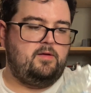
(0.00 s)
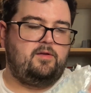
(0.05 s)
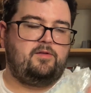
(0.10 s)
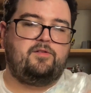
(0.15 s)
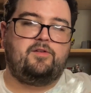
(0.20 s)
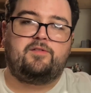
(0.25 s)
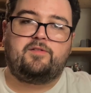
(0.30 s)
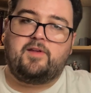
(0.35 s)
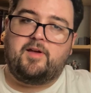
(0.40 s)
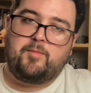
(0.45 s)

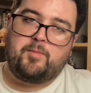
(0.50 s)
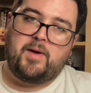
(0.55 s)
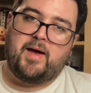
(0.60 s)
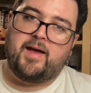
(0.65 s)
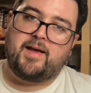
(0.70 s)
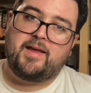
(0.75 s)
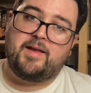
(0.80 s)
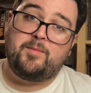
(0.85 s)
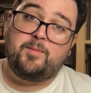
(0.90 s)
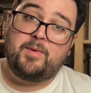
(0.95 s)
Just like
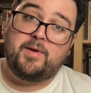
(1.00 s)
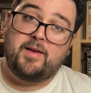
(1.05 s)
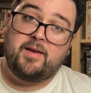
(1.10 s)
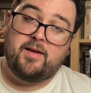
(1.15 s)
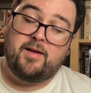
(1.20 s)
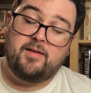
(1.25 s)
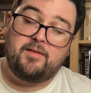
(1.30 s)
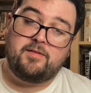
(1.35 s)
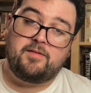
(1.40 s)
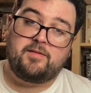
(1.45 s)
packing
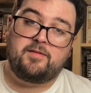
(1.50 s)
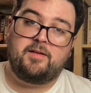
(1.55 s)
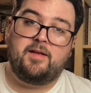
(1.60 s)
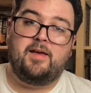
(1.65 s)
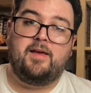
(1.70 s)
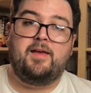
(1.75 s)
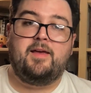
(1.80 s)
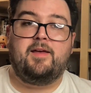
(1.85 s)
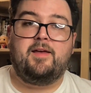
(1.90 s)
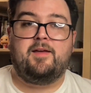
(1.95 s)
peanuts,
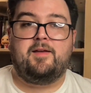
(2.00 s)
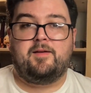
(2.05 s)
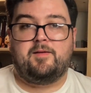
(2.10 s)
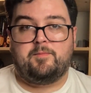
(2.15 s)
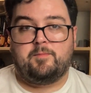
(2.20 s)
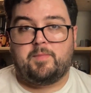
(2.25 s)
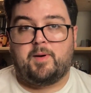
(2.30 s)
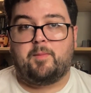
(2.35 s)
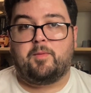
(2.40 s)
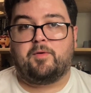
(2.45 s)

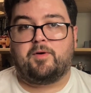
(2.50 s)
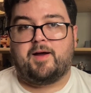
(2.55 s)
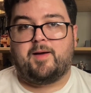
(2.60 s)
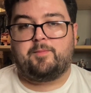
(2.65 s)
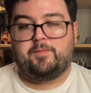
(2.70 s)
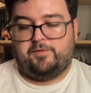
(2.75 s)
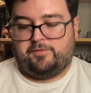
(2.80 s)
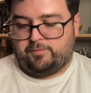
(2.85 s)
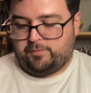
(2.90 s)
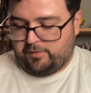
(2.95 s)
bubble wrap
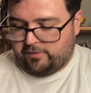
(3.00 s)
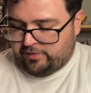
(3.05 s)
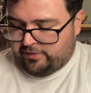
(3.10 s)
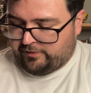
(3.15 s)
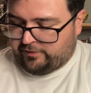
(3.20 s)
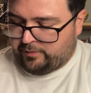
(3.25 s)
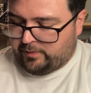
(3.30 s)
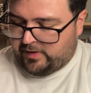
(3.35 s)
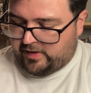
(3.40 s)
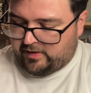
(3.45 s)
is worth
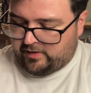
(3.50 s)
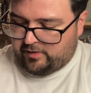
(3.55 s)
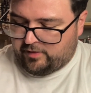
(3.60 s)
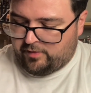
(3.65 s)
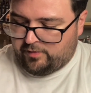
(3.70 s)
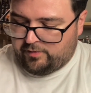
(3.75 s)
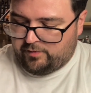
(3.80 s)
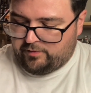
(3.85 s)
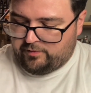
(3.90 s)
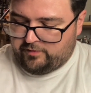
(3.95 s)
its weight in
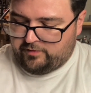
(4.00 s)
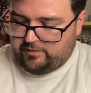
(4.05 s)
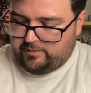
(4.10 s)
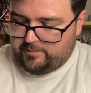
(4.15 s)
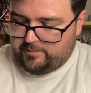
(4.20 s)
gold.